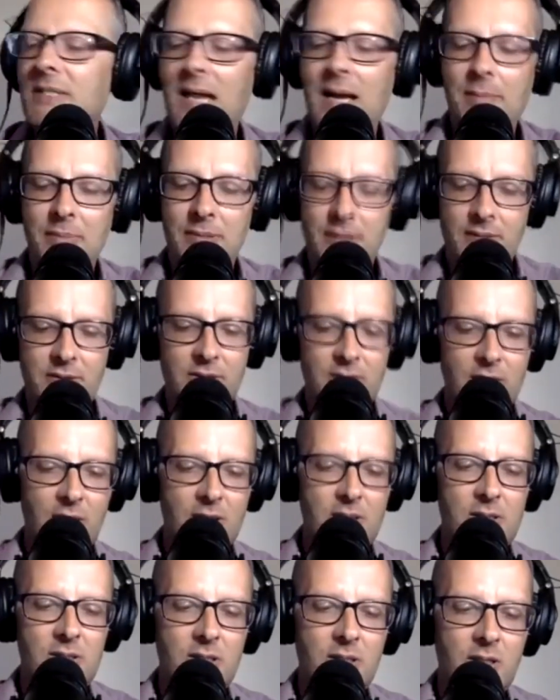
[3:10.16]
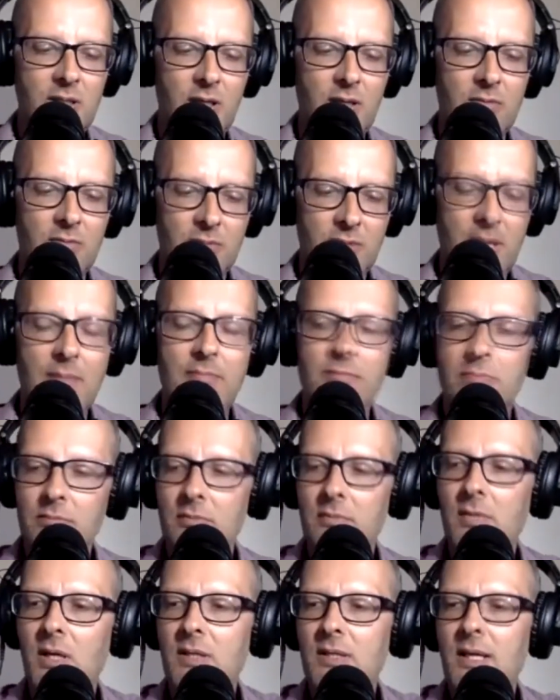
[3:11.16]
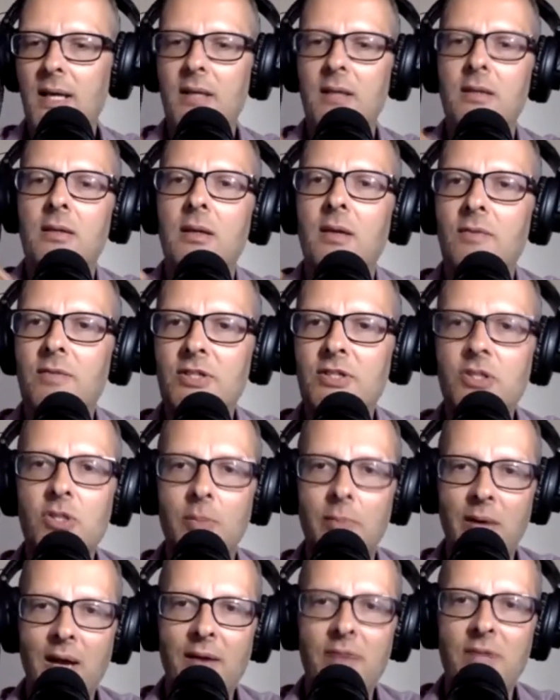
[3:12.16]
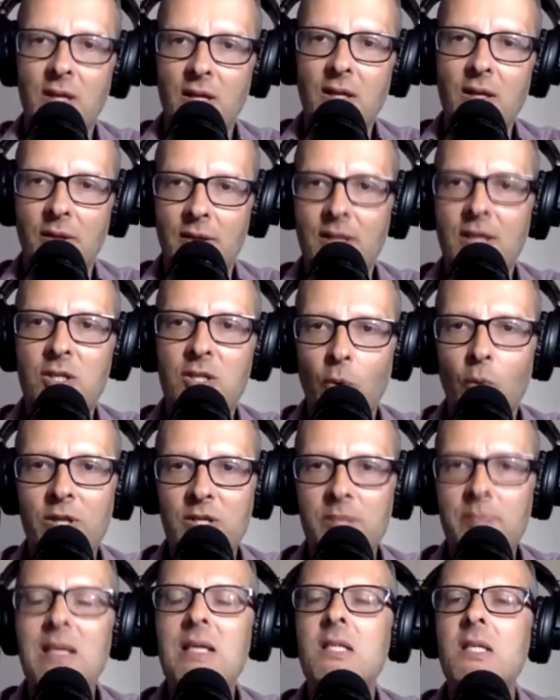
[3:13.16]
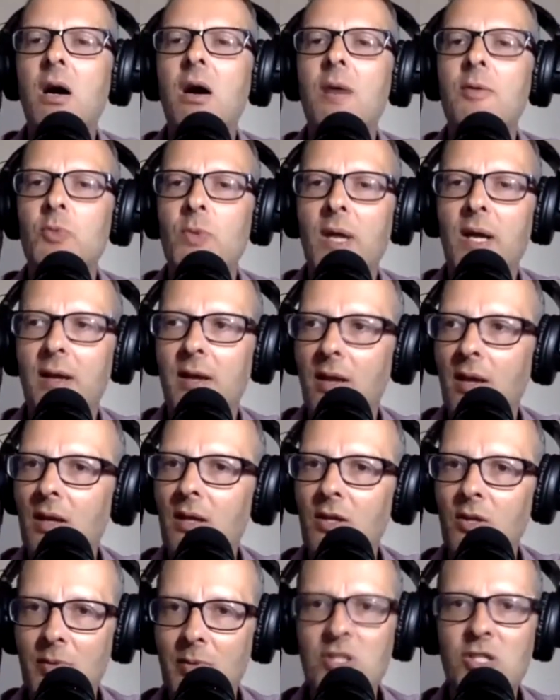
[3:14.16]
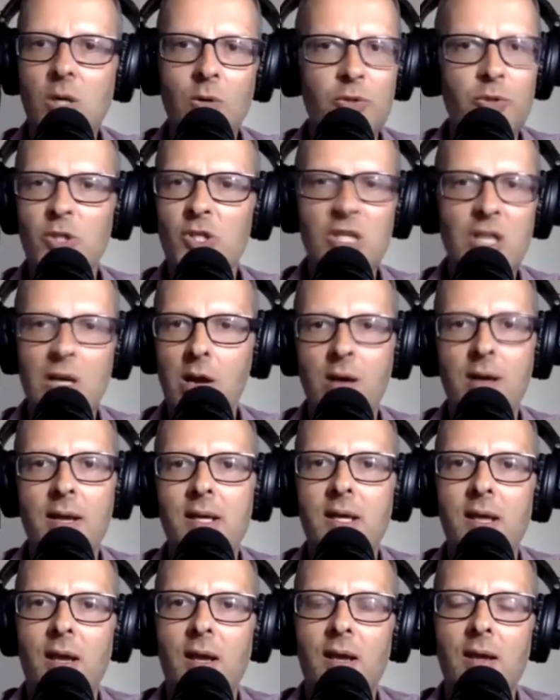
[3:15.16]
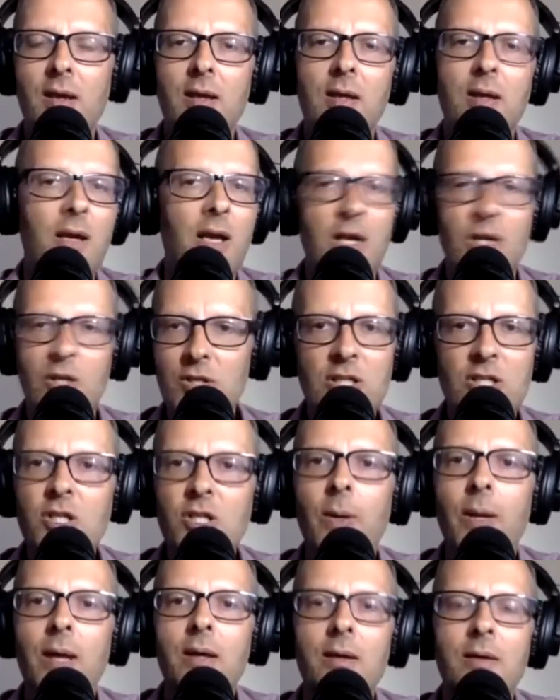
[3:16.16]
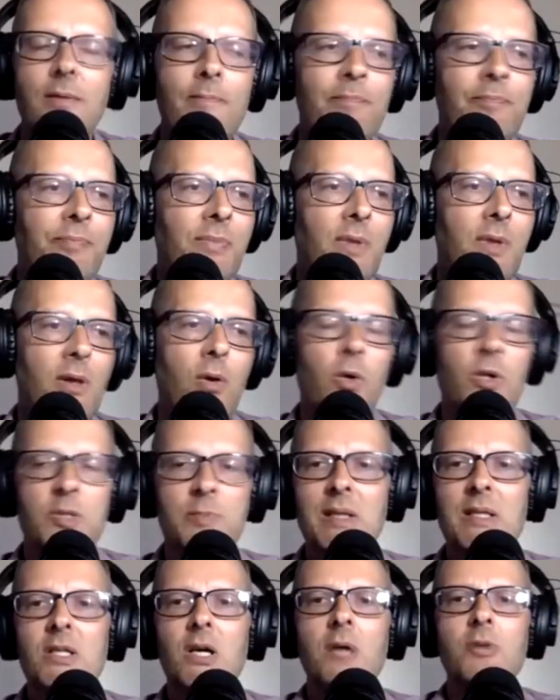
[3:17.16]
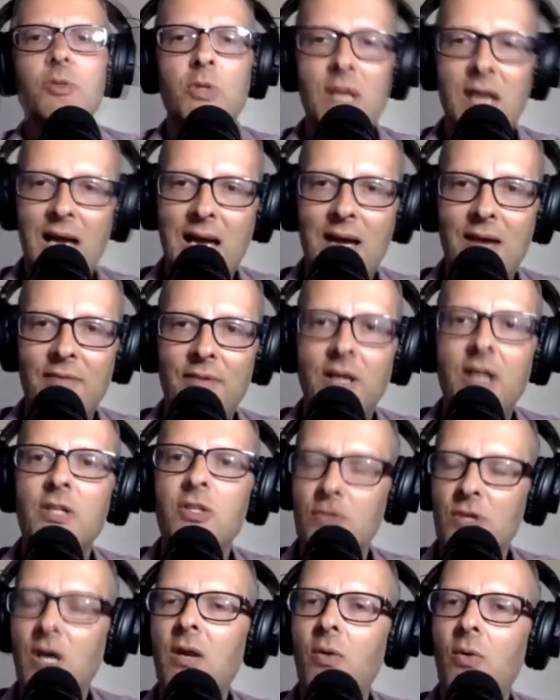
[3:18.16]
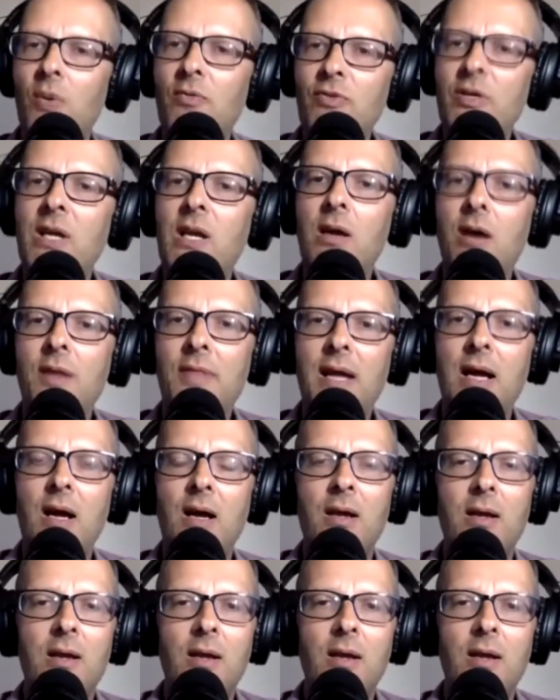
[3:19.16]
happened and you think yep okay i've listened to it but uh, and there's or there's been times where you've been told and you didn't like it and you didn't do it or there's been times where you have and you've done oh i really like that